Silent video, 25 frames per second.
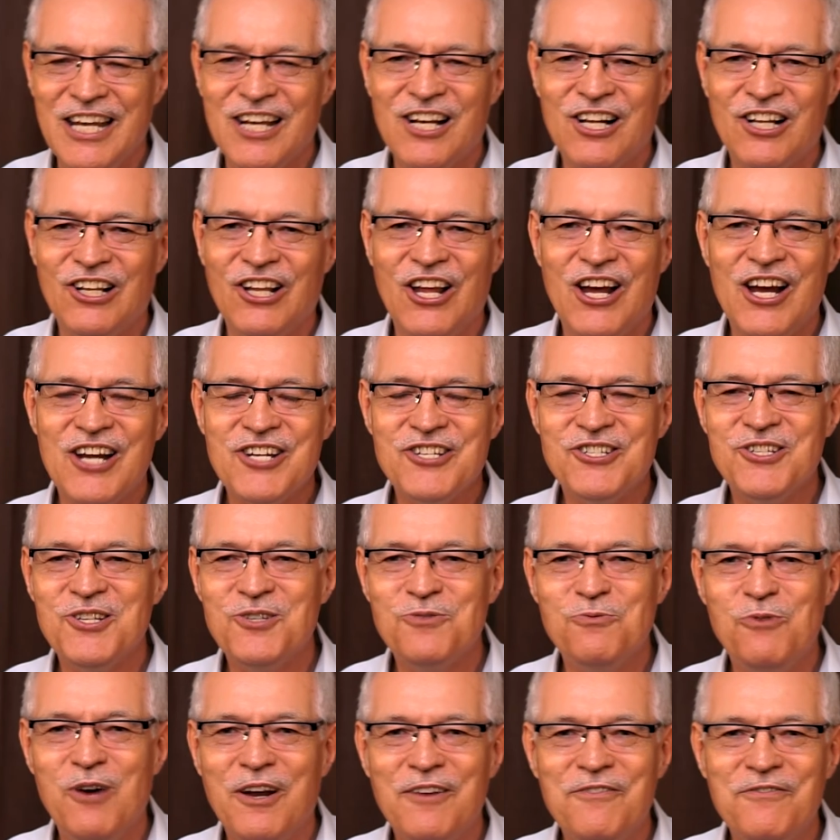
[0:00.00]
In
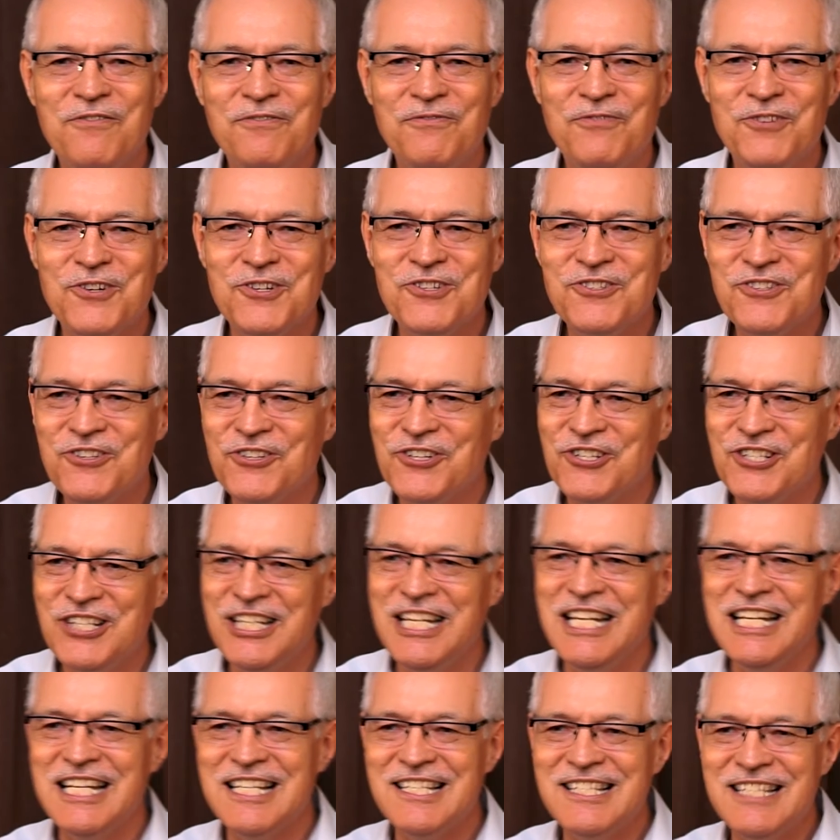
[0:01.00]
Colossians 1, verse
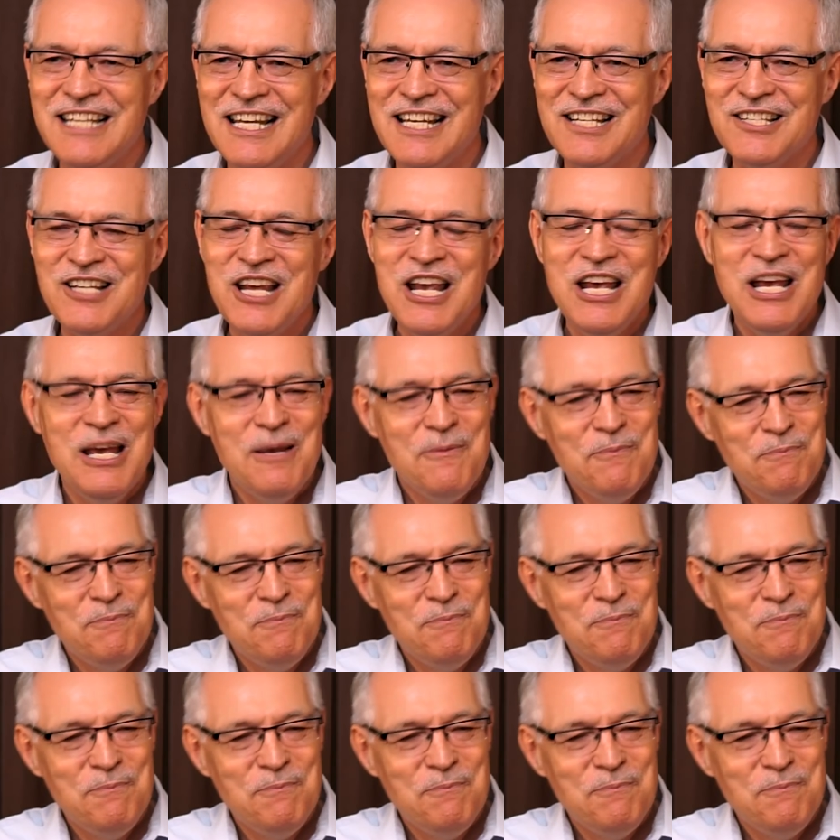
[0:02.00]
13, it says,